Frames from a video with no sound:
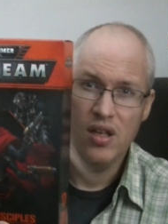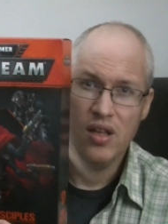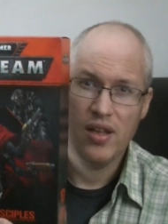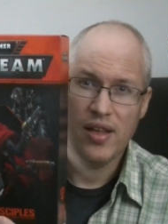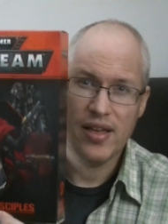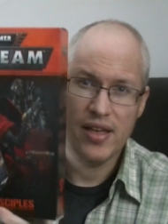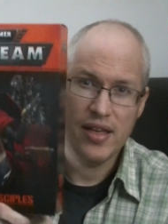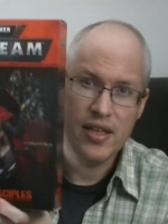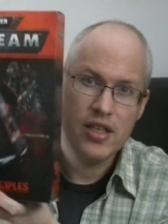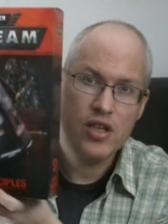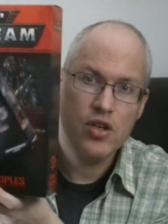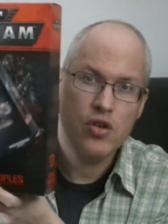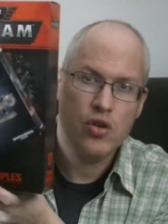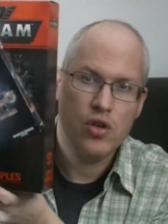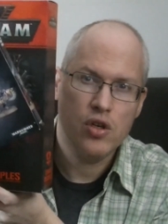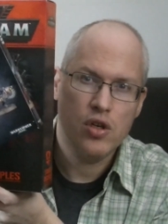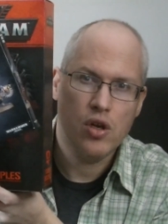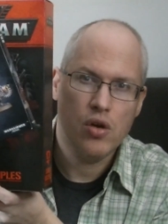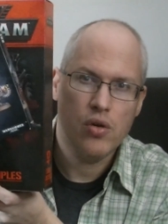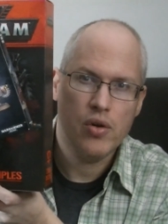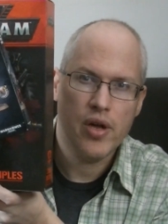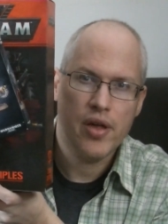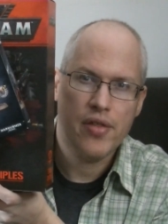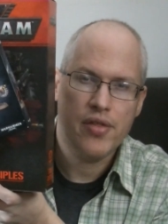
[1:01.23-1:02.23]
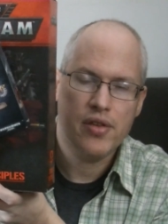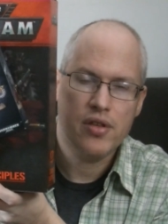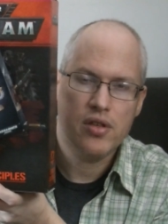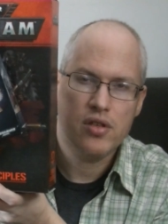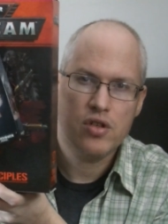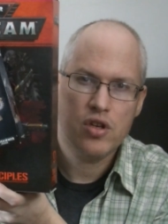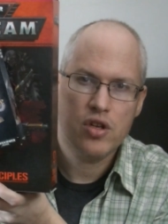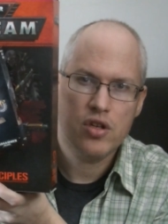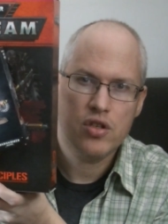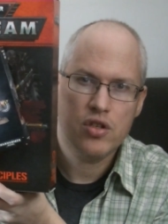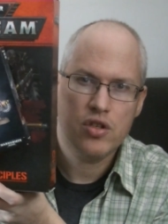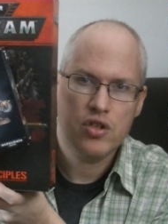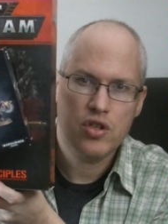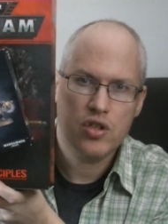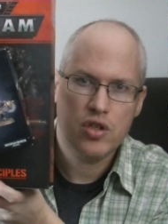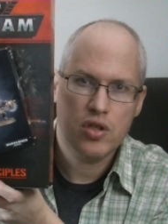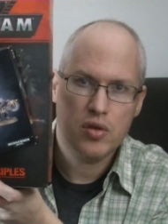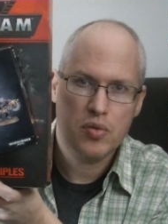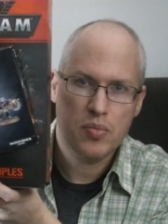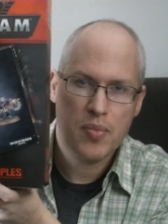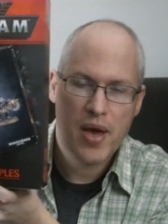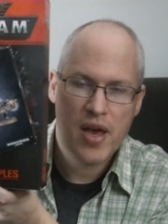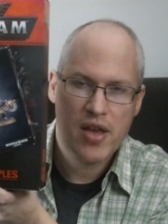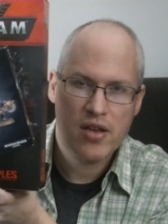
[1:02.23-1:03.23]
like a year ago, not this, just
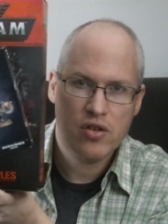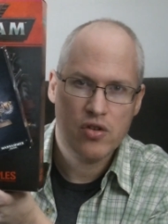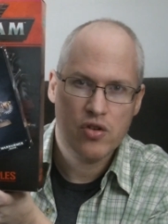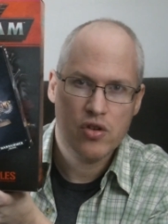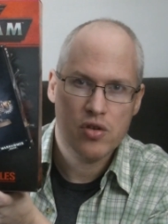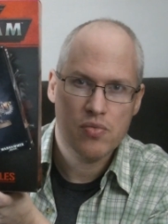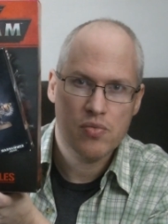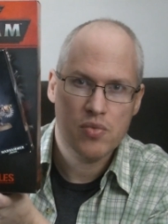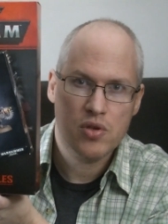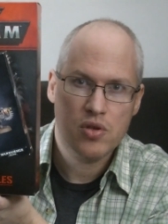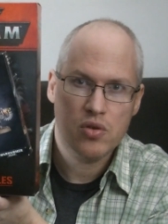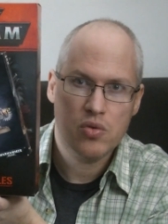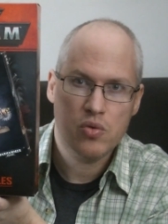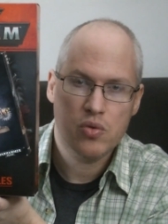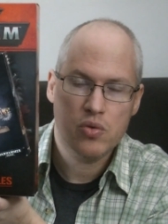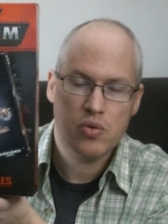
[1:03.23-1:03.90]
this past Christmas, which